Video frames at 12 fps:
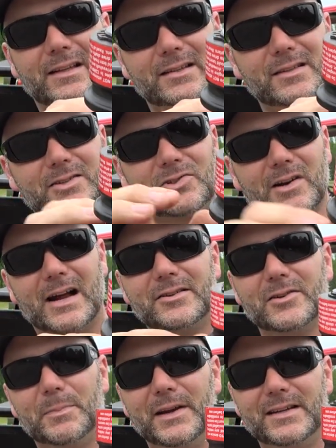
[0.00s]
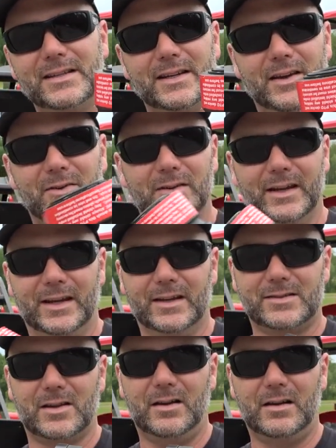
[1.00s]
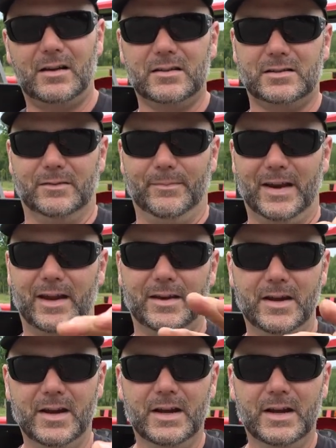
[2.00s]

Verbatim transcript: This is Tractor PTO Link. It's awesome, man.